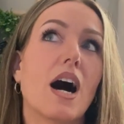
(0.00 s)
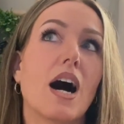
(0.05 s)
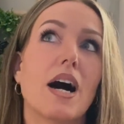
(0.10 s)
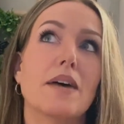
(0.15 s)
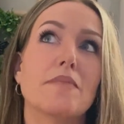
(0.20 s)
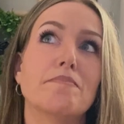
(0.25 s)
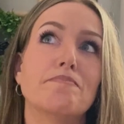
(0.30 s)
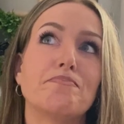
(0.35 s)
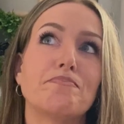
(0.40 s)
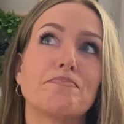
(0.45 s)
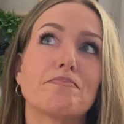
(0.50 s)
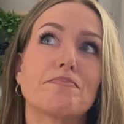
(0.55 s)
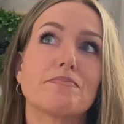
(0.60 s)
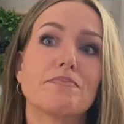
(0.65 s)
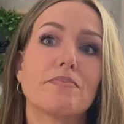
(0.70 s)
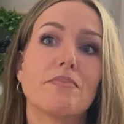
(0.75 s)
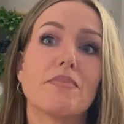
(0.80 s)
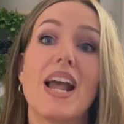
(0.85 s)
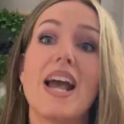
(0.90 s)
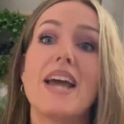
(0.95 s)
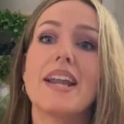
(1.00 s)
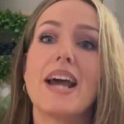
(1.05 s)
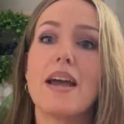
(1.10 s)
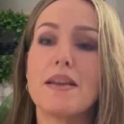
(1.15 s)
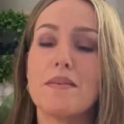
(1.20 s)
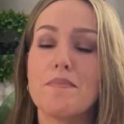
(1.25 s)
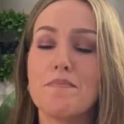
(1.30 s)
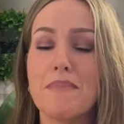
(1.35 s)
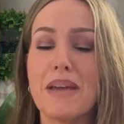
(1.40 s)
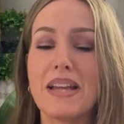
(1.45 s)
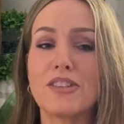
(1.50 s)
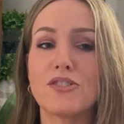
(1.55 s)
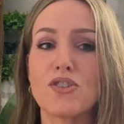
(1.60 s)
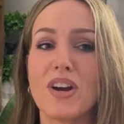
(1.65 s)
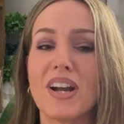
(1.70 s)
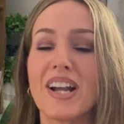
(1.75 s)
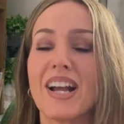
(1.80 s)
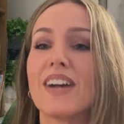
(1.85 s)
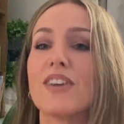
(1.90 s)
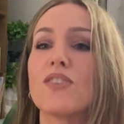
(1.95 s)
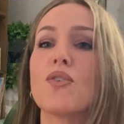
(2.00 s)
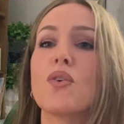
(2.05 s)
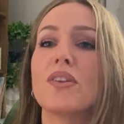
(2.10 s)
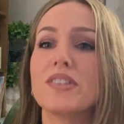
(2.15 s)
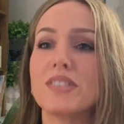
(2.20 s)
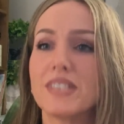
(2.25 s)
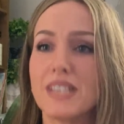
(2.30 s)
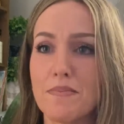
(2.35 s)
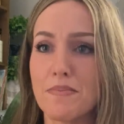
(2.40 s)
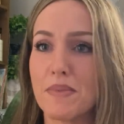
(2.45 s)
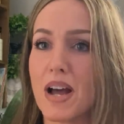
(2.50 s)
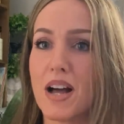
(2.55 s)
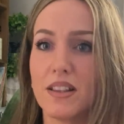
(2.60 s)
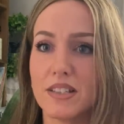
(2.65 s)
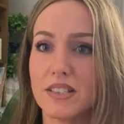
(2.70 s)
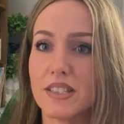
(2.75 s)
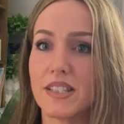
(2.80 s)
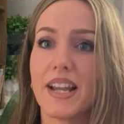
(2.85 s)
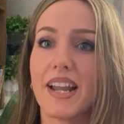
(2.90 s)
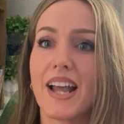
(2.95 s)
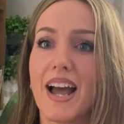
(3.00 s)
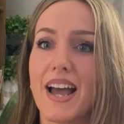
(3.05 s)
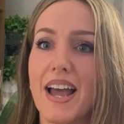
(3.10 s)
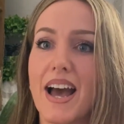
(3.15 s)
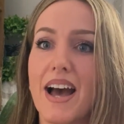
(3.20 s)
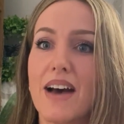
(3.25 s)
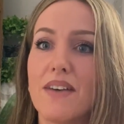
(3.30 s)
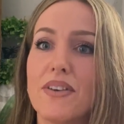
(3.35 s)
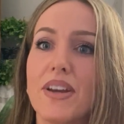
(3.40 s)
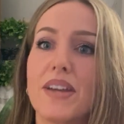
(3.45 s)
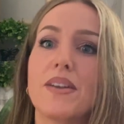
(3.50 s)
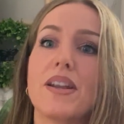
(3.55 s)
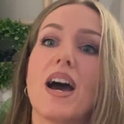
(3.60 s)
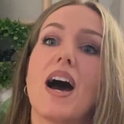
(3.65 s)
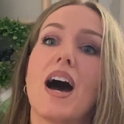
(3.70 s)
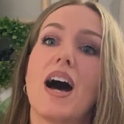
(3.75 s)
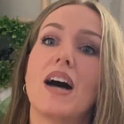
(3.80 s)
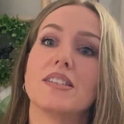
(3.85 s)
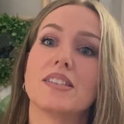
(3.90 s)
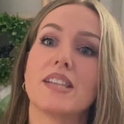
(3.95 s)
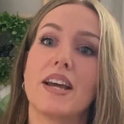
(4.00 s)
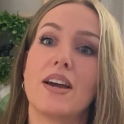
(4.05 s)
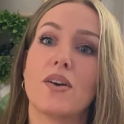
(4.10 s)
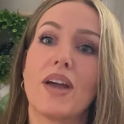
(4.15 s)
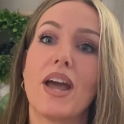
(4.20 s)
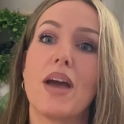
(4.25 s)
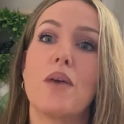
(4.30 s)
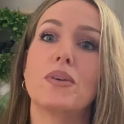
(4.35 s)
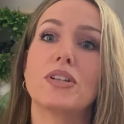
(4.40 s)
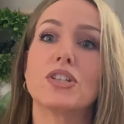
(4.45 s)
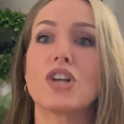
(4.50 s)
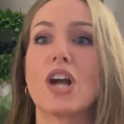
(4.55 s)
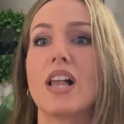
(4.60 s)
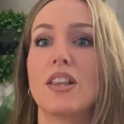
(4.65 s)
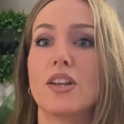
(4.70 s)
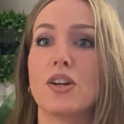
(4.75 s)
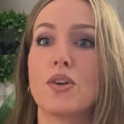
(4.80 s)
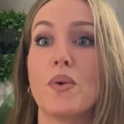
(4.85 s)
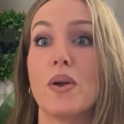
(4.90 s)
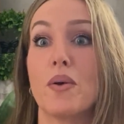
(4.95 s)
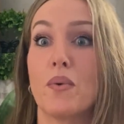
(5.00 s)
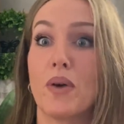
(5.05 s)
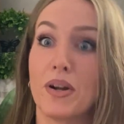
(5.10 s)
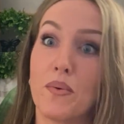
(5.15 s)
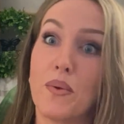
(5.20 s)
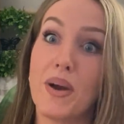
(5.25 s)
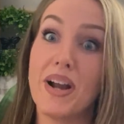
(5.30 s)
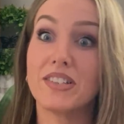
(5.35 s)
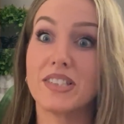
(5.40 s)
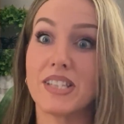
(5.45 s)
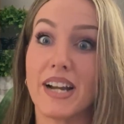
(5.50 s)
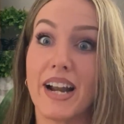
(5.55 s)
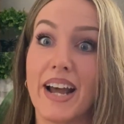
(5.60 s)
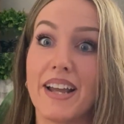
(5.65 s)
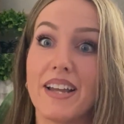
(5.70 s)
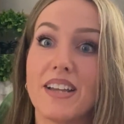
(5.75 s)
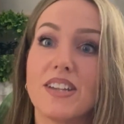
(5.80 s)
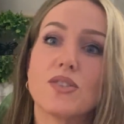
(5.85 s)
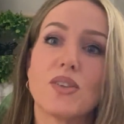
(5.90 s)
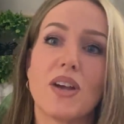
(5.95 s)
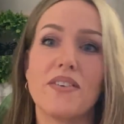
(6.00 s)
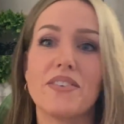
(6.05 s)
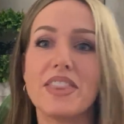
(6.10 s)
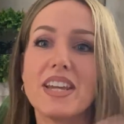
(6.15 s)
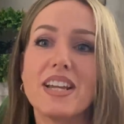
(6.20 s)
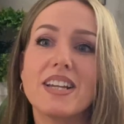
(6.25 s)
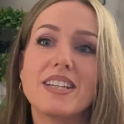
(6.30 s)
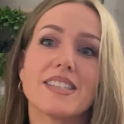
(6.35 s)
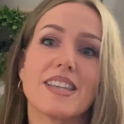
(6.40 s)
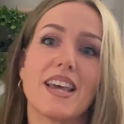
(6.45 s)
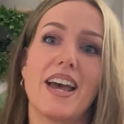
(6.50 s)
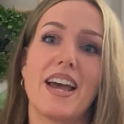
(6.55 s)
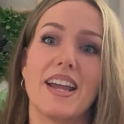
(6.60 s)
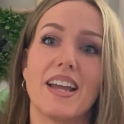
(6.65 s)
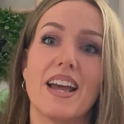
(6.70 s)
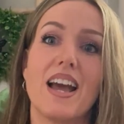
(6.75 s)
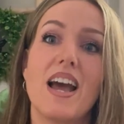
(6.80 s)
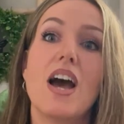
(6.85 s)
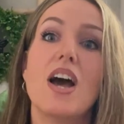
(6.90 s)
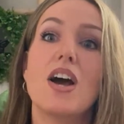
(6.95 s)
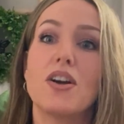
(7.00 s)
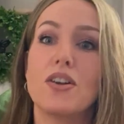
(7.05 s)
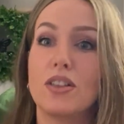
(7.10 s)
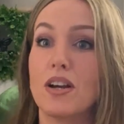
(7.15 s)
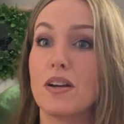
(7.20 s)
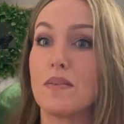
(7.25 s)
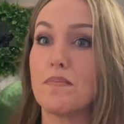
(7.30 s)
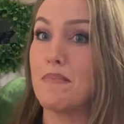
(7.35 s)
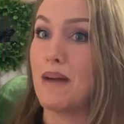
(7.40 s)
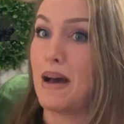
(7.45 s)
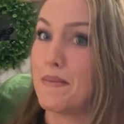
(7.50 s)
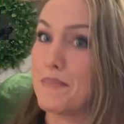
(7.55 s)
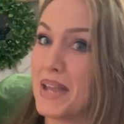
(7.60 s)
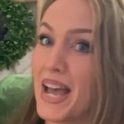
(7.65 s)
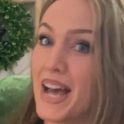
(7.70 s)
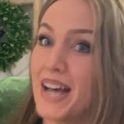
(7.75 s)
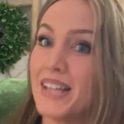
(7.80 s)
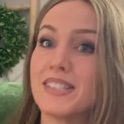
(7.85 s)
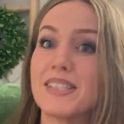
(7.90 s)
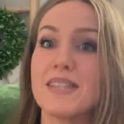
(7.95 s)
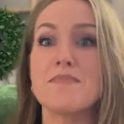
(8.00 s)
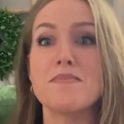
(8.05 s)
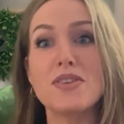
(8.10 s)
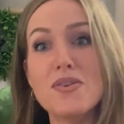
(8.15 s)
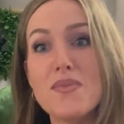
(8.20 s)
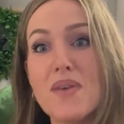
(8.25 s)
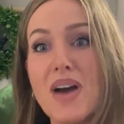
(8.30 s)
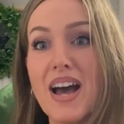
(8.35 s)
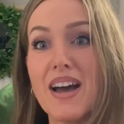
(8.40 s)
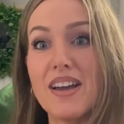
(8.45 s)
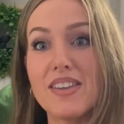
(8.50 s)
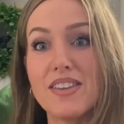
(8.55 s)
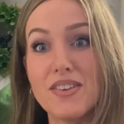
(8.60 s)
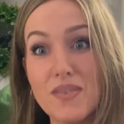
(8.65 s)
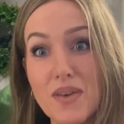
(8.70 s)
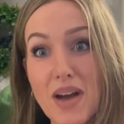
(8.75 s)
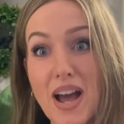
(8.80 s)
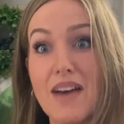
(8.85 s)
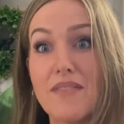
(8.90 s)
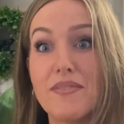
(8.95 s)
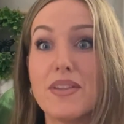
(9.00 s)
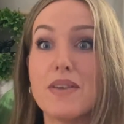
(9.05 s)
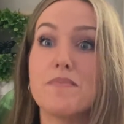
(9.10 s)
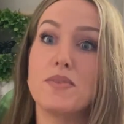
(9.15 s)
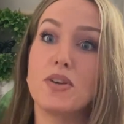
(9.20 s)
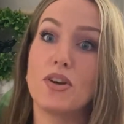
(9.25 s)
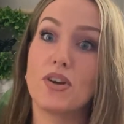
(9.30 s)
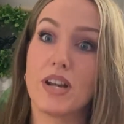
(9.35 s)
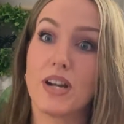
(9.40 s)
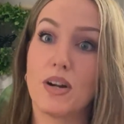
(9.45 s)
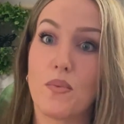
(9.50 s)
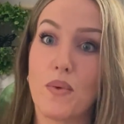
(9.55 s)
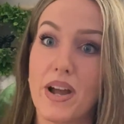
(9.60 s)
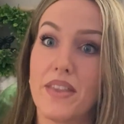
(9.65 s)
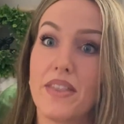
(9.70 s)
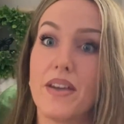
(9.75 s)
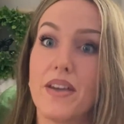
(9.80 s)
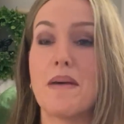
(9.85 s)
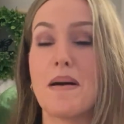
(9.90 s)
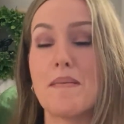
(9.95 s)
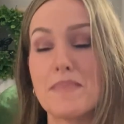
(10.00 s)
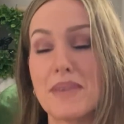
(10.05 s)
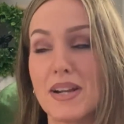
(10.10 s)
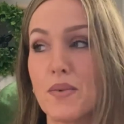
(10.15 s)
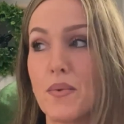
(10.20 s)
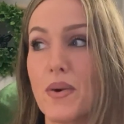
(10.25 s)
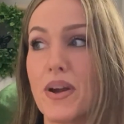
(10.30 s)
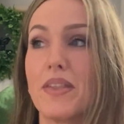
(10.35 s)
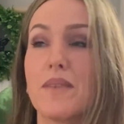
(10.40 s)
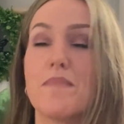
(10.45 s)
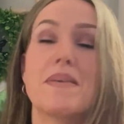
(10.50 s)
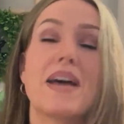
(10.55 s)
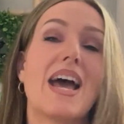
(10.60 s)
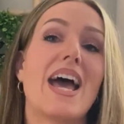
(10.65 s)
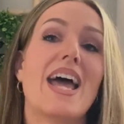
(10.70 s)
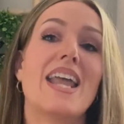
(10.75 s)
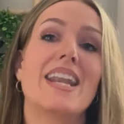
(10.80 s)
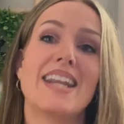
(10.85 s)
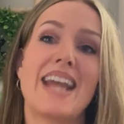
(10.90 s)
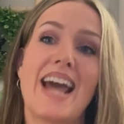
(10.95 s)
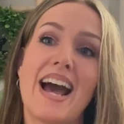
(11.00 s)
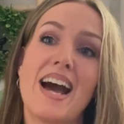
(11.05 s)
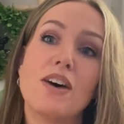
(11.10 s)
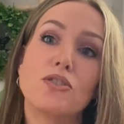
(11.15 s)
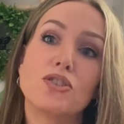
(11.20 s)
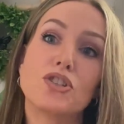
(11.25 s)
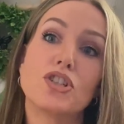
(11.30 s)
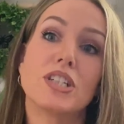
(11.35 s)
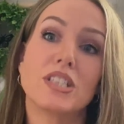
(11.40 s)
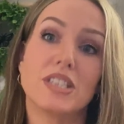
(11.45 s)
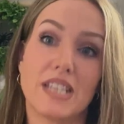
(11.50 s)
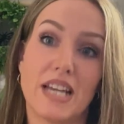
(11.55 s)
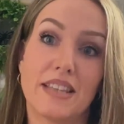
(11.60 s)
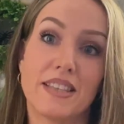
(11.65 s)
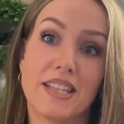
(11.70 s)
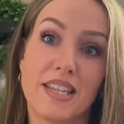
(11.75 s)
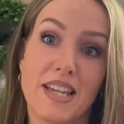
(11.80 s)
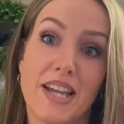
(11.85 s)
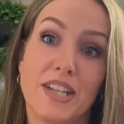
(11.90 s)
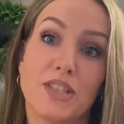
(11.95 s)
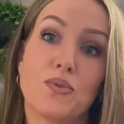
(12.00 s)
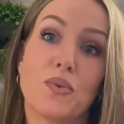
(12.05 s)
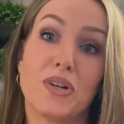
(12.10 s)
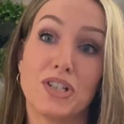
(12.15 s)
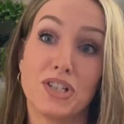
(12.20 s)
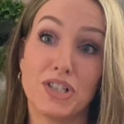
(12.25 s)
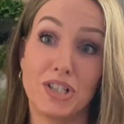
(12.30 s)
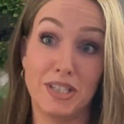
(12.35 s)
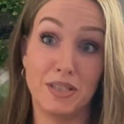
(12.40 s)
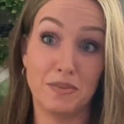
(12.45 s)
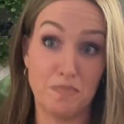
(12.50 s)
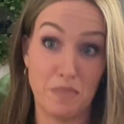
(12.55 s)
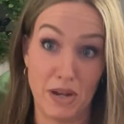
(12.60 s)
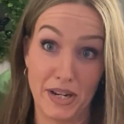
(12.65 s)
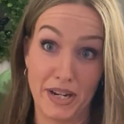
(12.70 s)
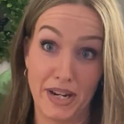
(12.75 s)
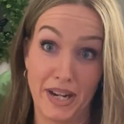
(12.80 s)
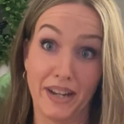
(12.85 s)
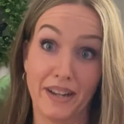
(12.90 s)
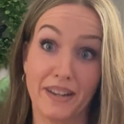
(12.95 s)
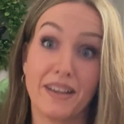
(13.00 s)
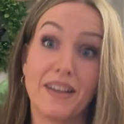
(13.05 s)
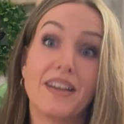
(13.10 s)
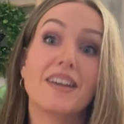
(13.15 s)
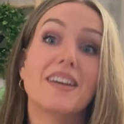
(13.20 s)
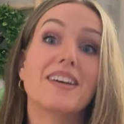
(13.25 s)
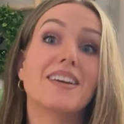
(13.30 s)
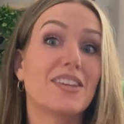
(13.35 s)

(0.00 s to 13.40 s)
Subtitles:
um, and I made sure I got her all the same colors like I have. And I'll say, okay, which color do we want to wear today? So everything is like, look, mommy has them, you have them, you're going to wear them, I'm going to wear them. And now she's at the age where she's budding,